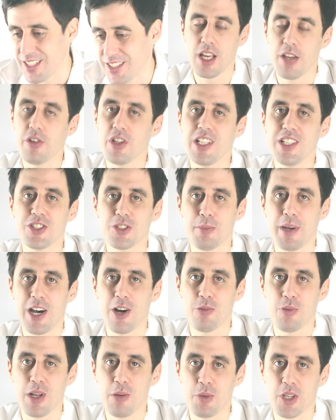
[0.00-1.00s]
If you need some
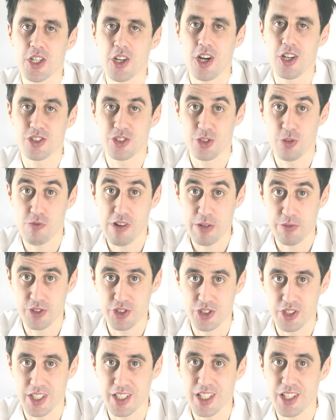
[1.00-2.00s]
help in regards to
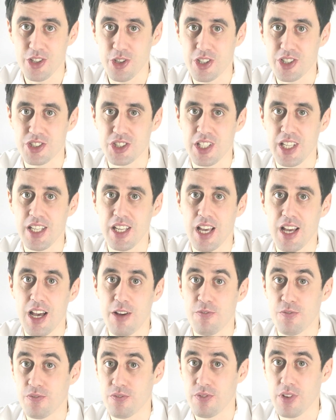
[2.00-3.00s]
referencing, you can see
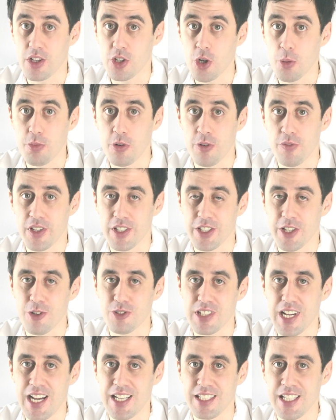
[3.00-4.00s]
a couple of
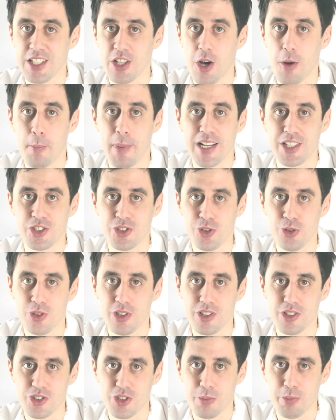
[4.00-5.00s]
videos I did on my
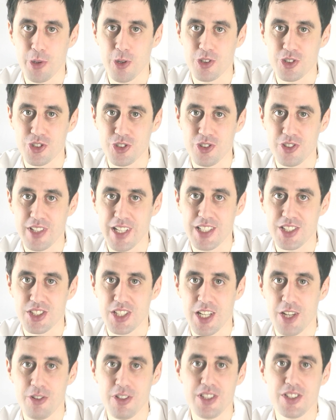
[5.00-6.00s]
Student Support Sunday
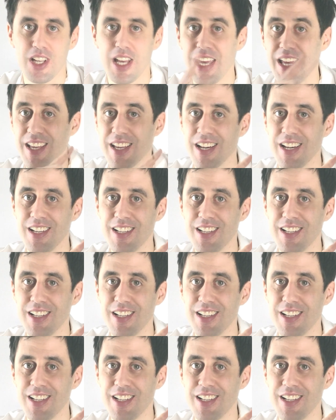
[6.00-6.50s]
series here.